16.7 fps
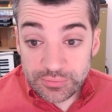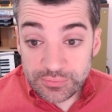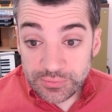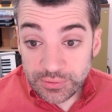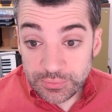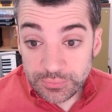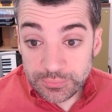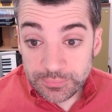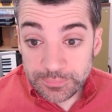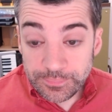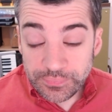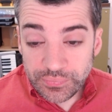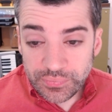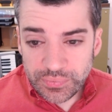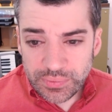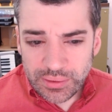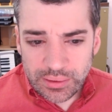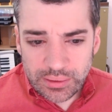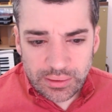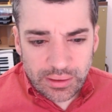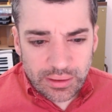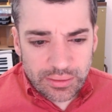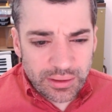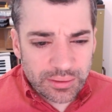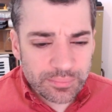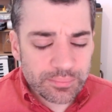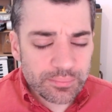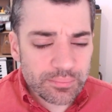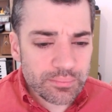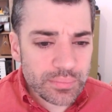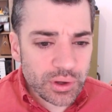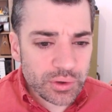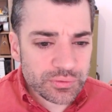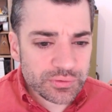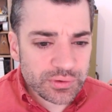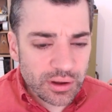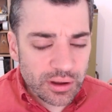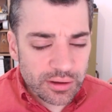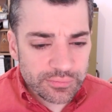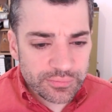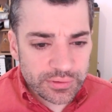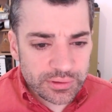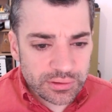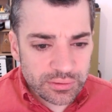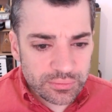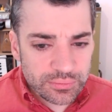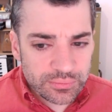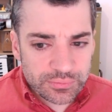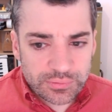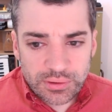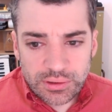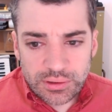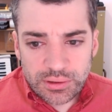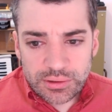So I think most often used